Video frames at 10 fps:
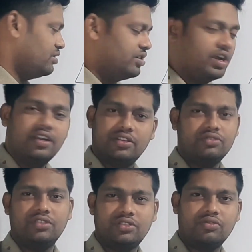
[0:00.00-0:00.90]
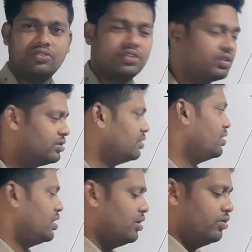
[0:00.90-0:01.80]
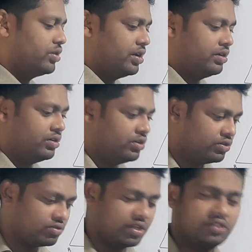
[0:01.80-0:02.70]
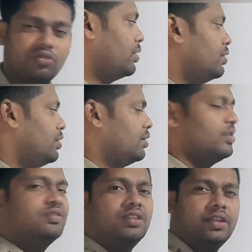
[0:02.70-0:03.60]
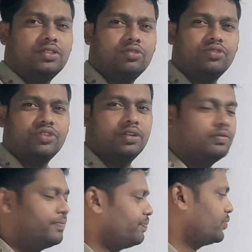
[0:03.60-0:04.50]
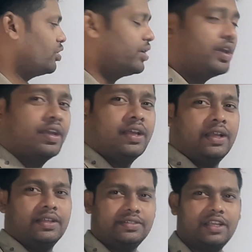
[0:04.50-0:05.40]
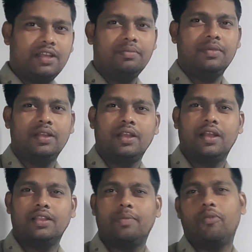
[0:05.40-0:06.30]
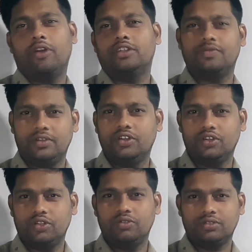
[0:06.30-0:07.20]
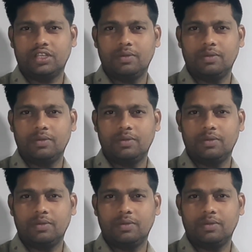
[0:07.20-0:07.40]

understood this question? Okay, so let's go. This is the next question. Okay, same, the points we need to use key